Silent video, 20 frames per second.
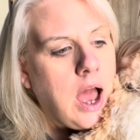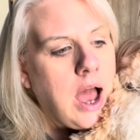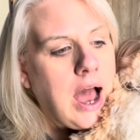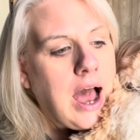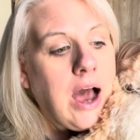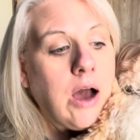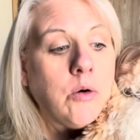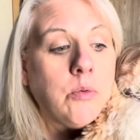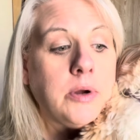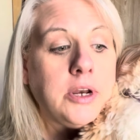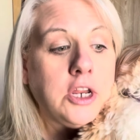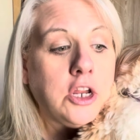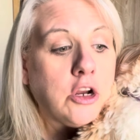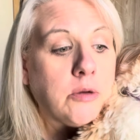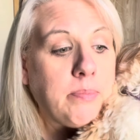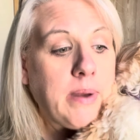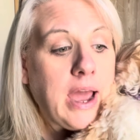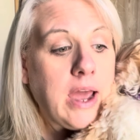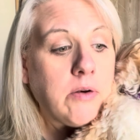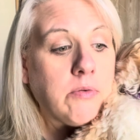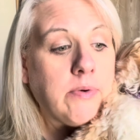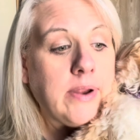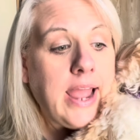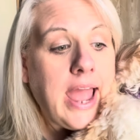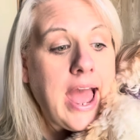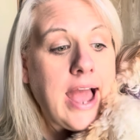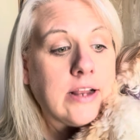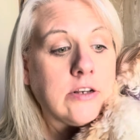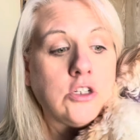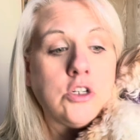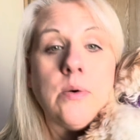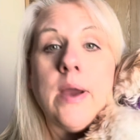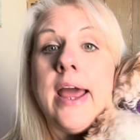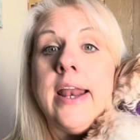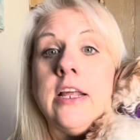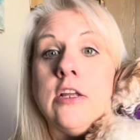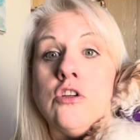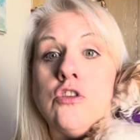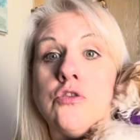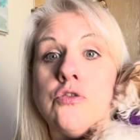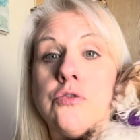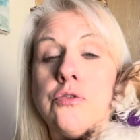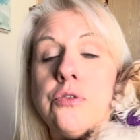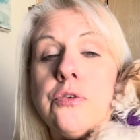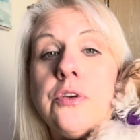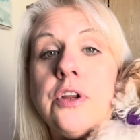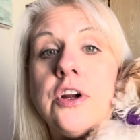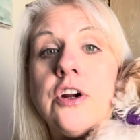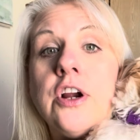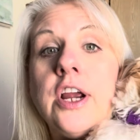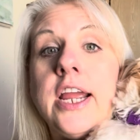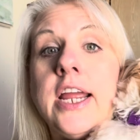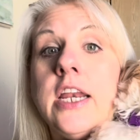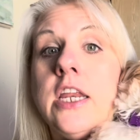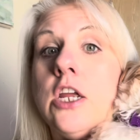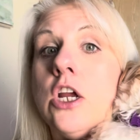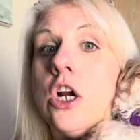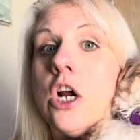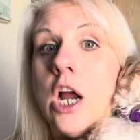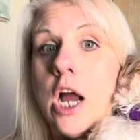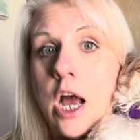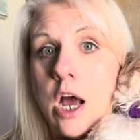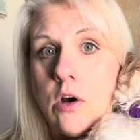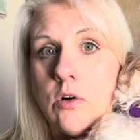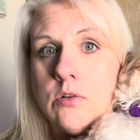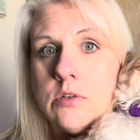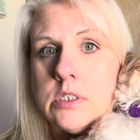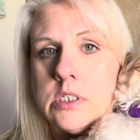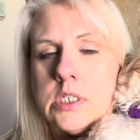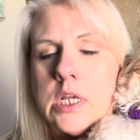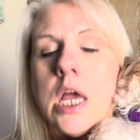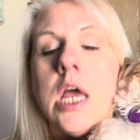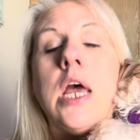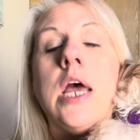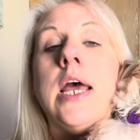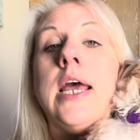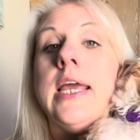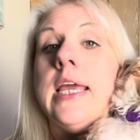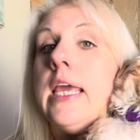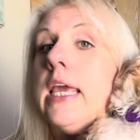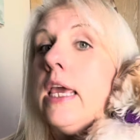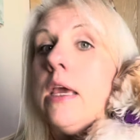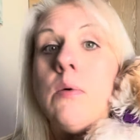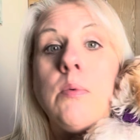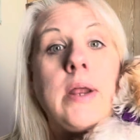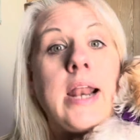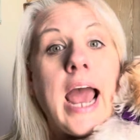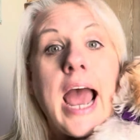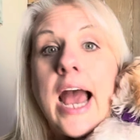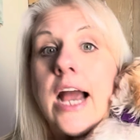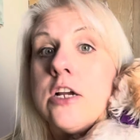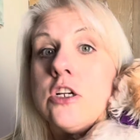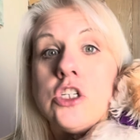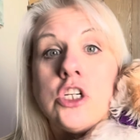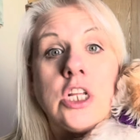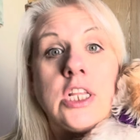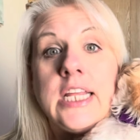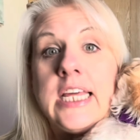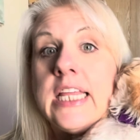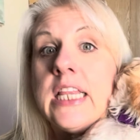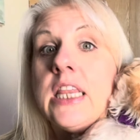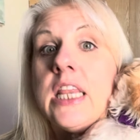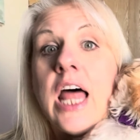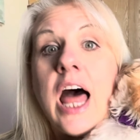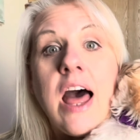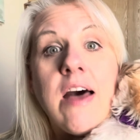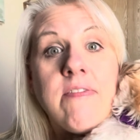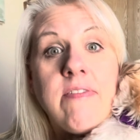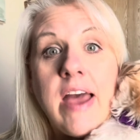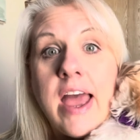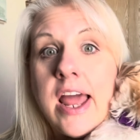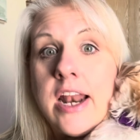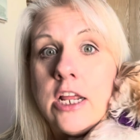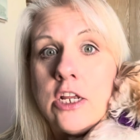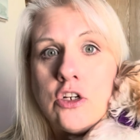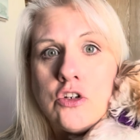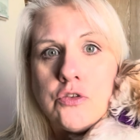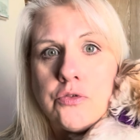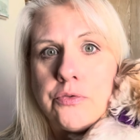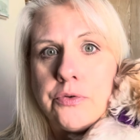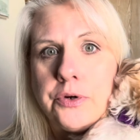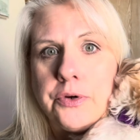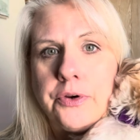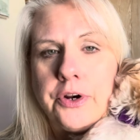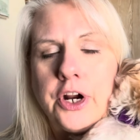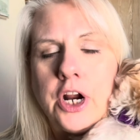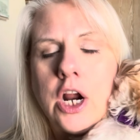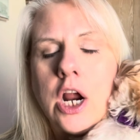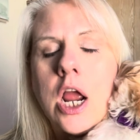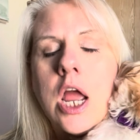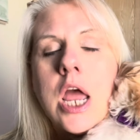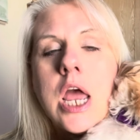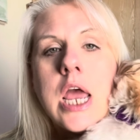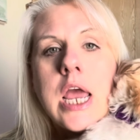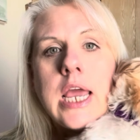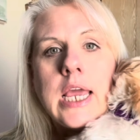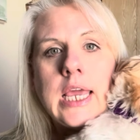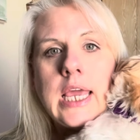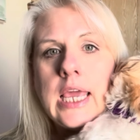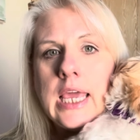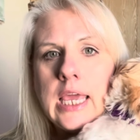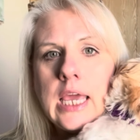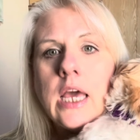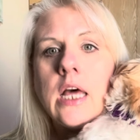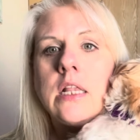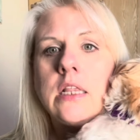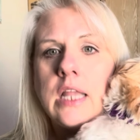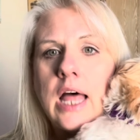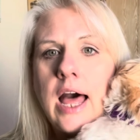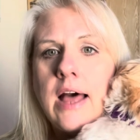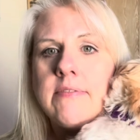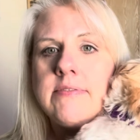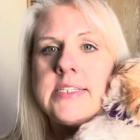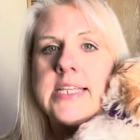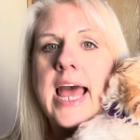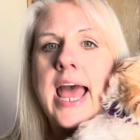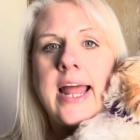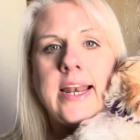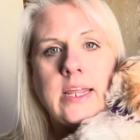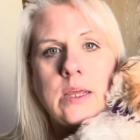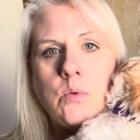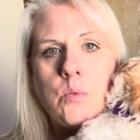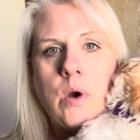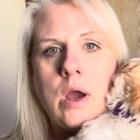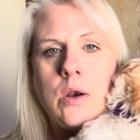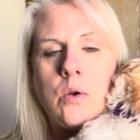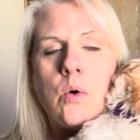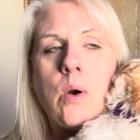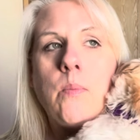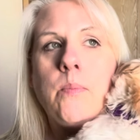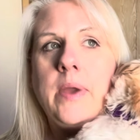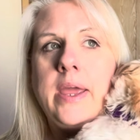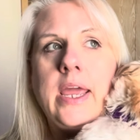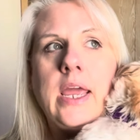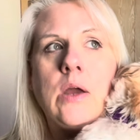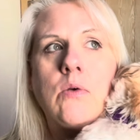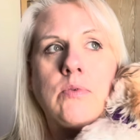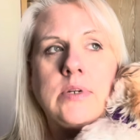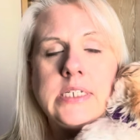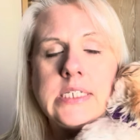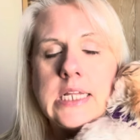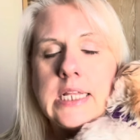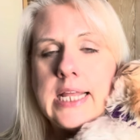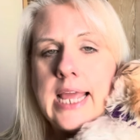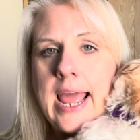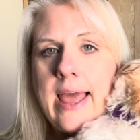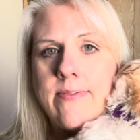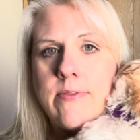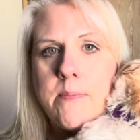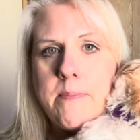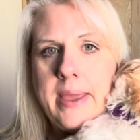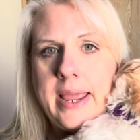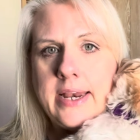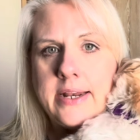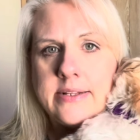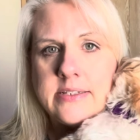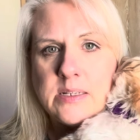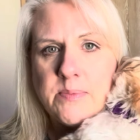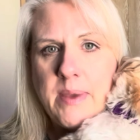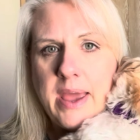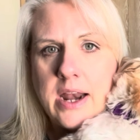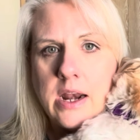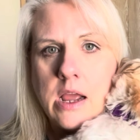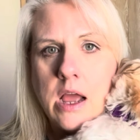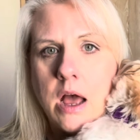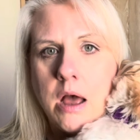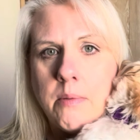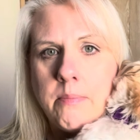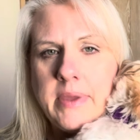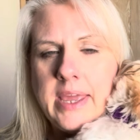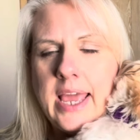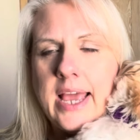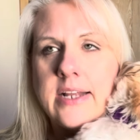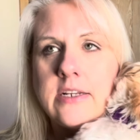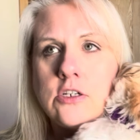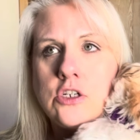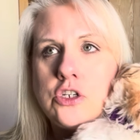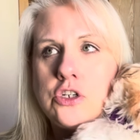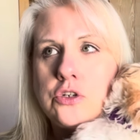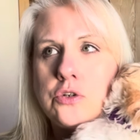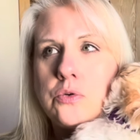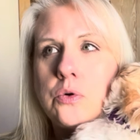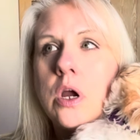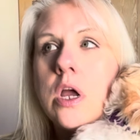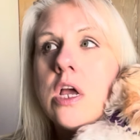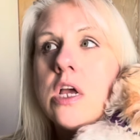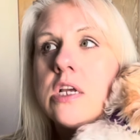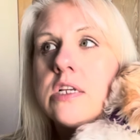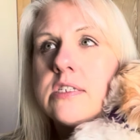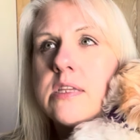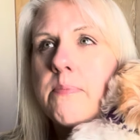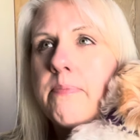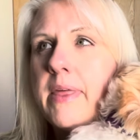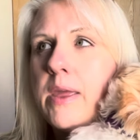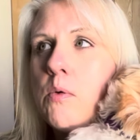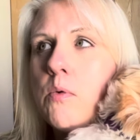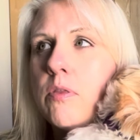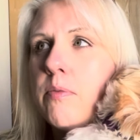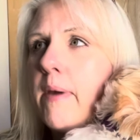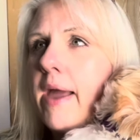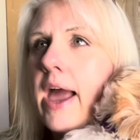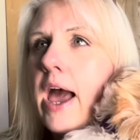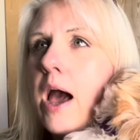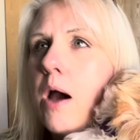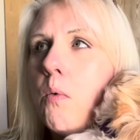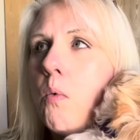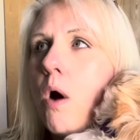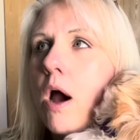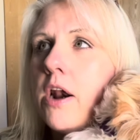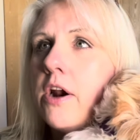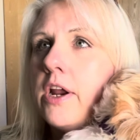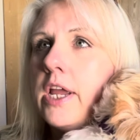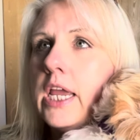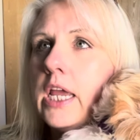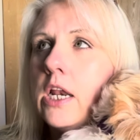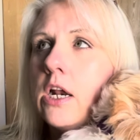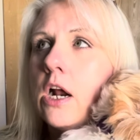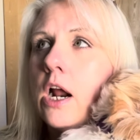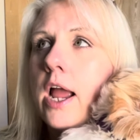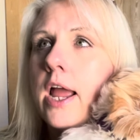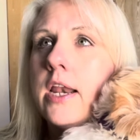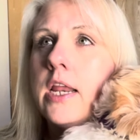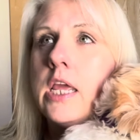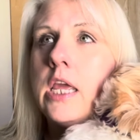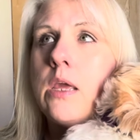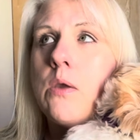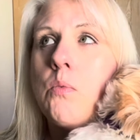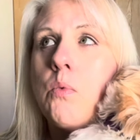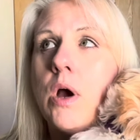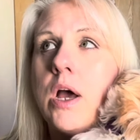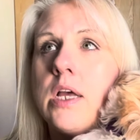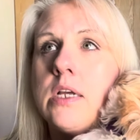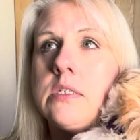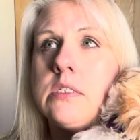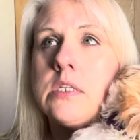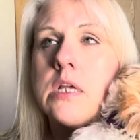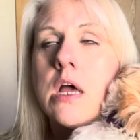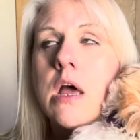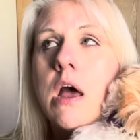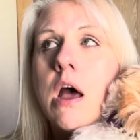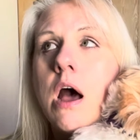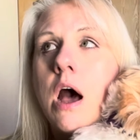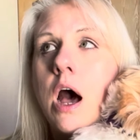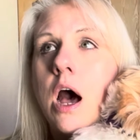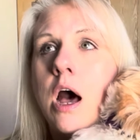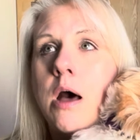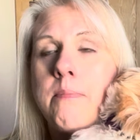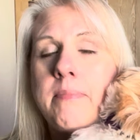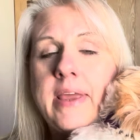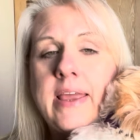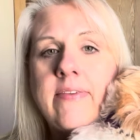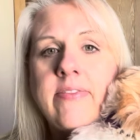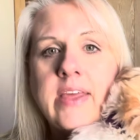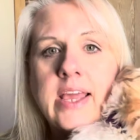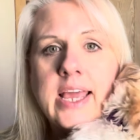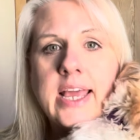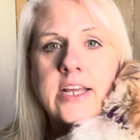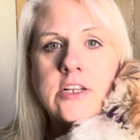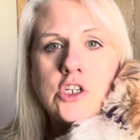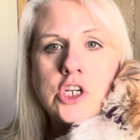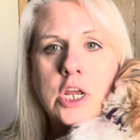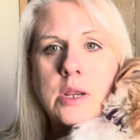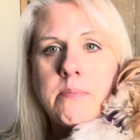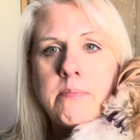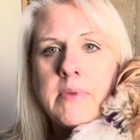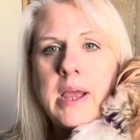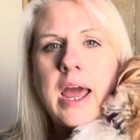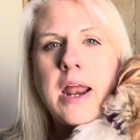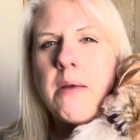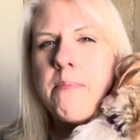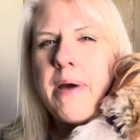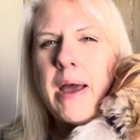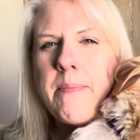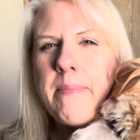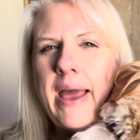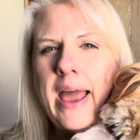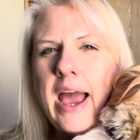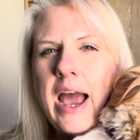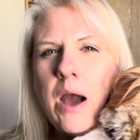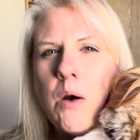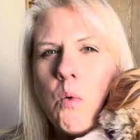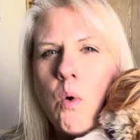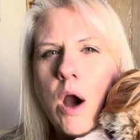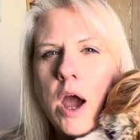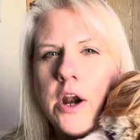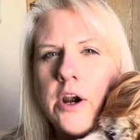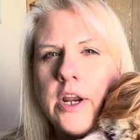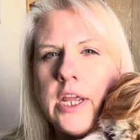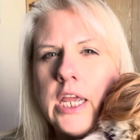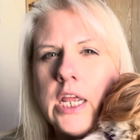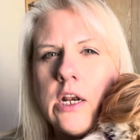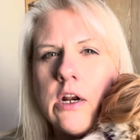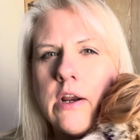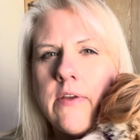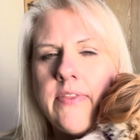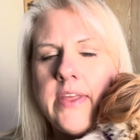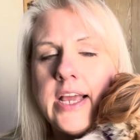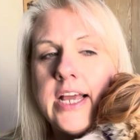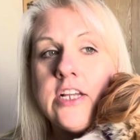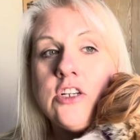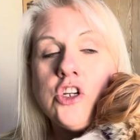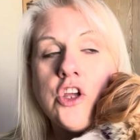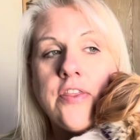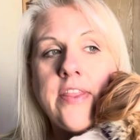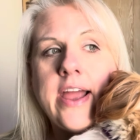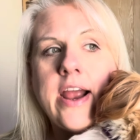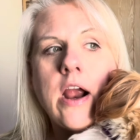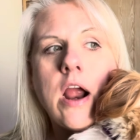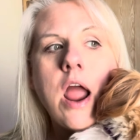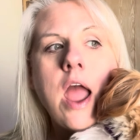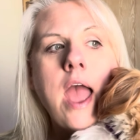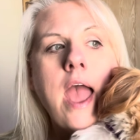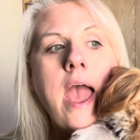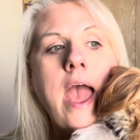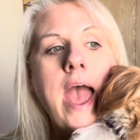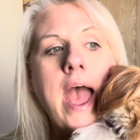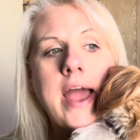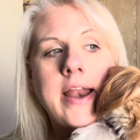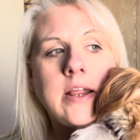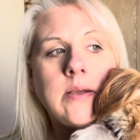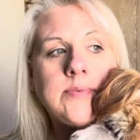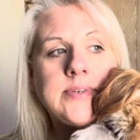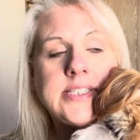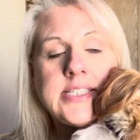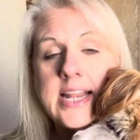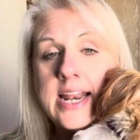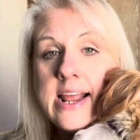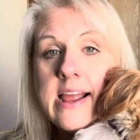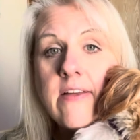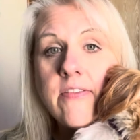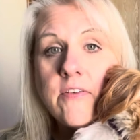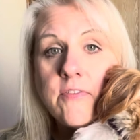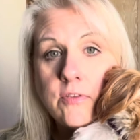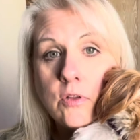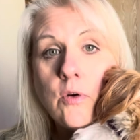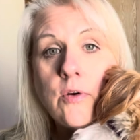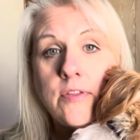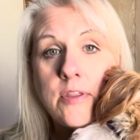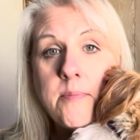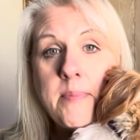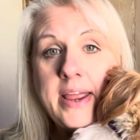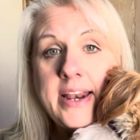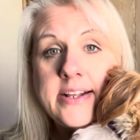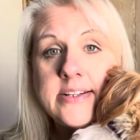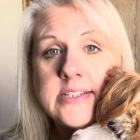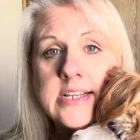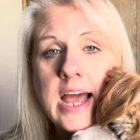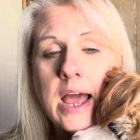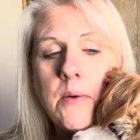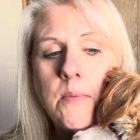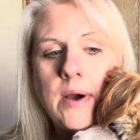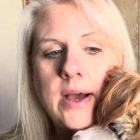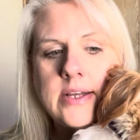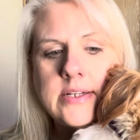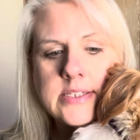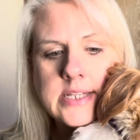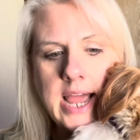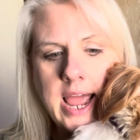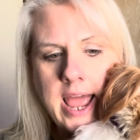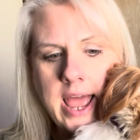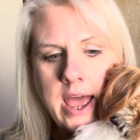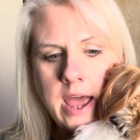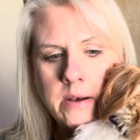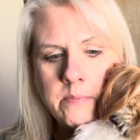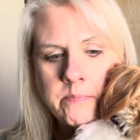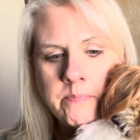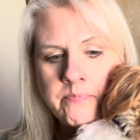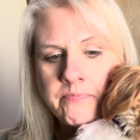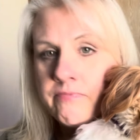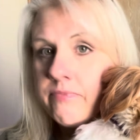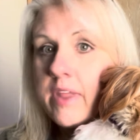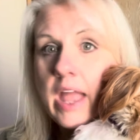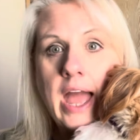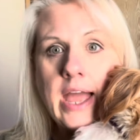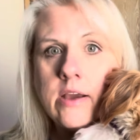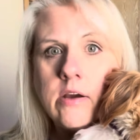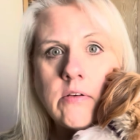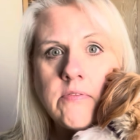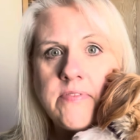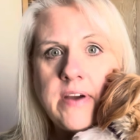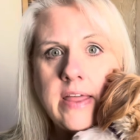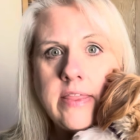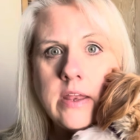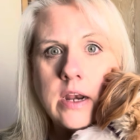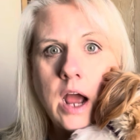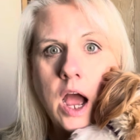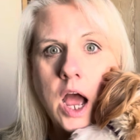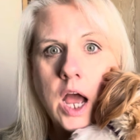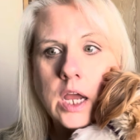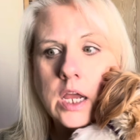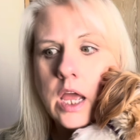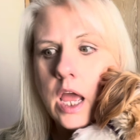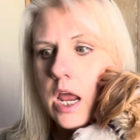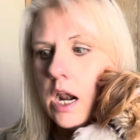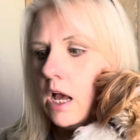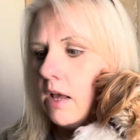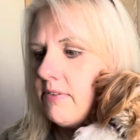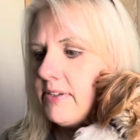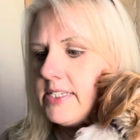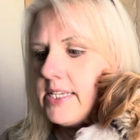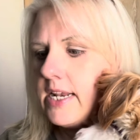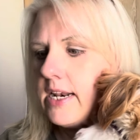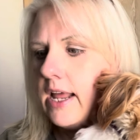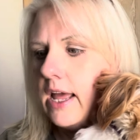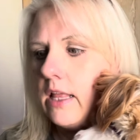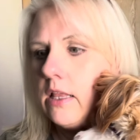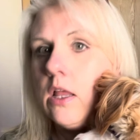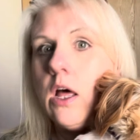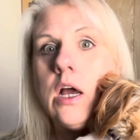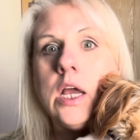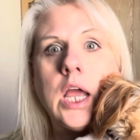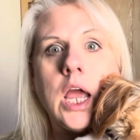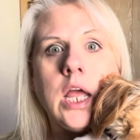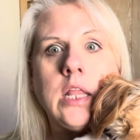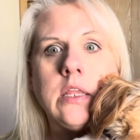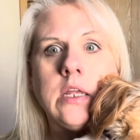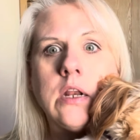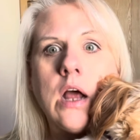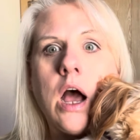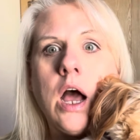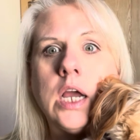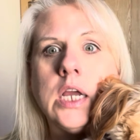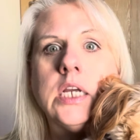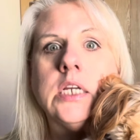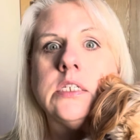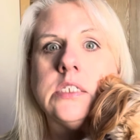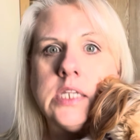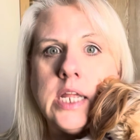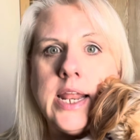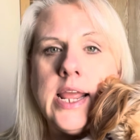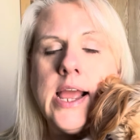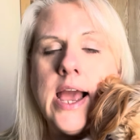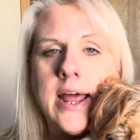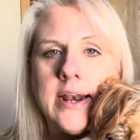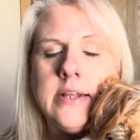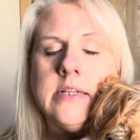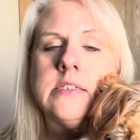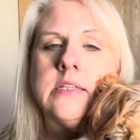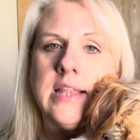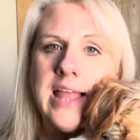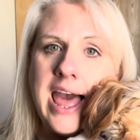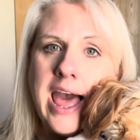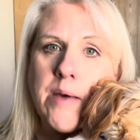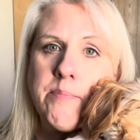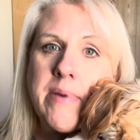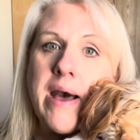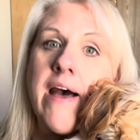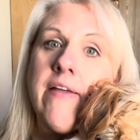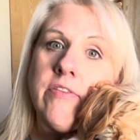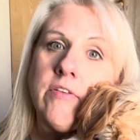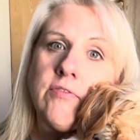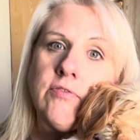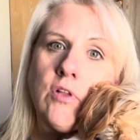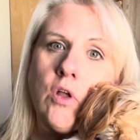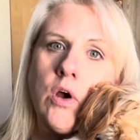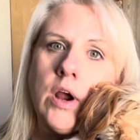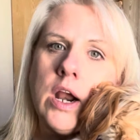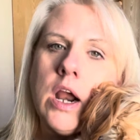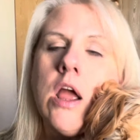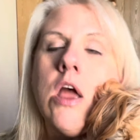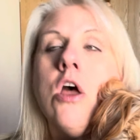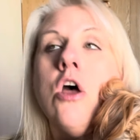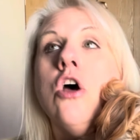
How would your pet react to an intruder in your house? He would actually love an intruder. He loves anyone. We recently had the maintenance man come. He had to do something with my hot water heater and he was um, in the kitchen, kind of by my hot water heater in the kitchen there. And he was sitting on the floor, the maintenance guy was, and I couldn't find the dog. And all of a sudden I look and the dog is sitting on his lap on the floor.